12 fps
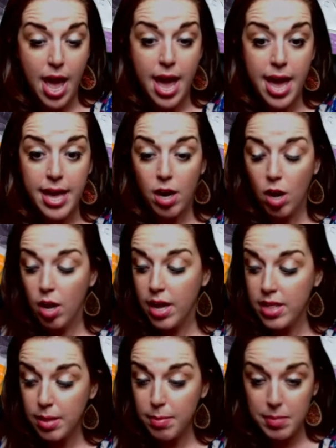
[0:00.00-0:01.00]
And
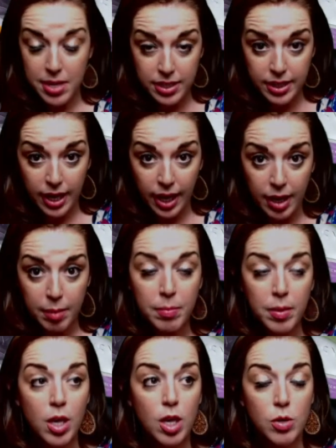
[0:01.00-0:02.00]
in the meantime,
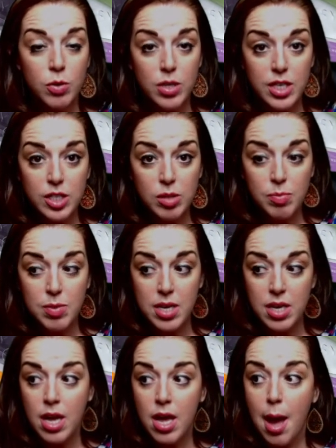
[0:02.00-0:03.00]
you need to
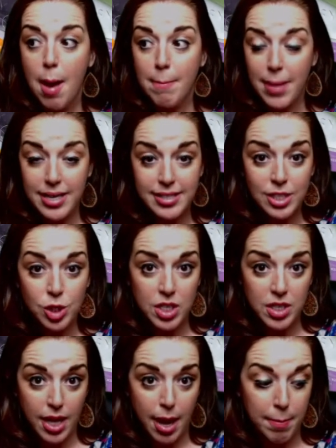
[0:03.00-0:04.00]
be messaging
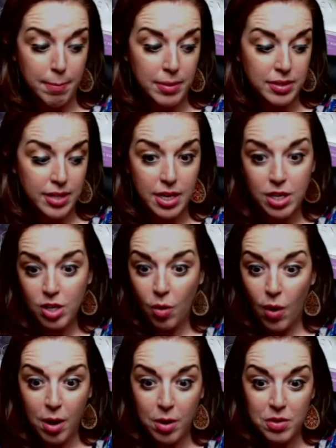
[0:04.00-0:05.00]
them and saying, you know,
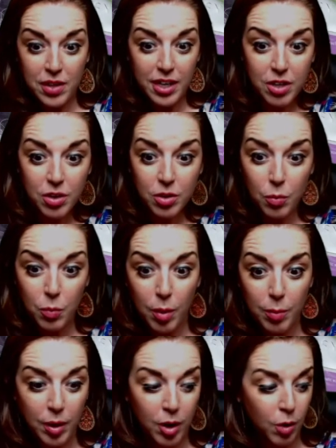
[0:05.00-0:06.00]
how are you liking your
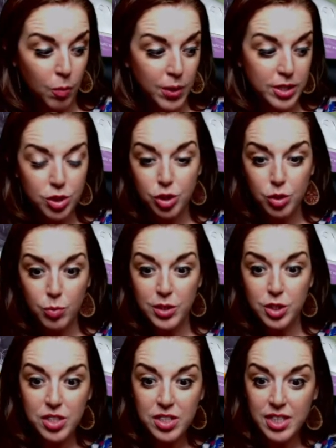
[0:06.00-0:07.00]
warmer? Which
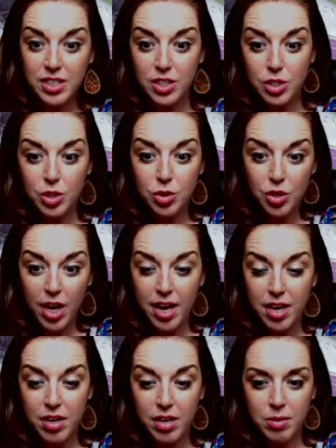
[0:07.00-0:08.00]
scent did you try?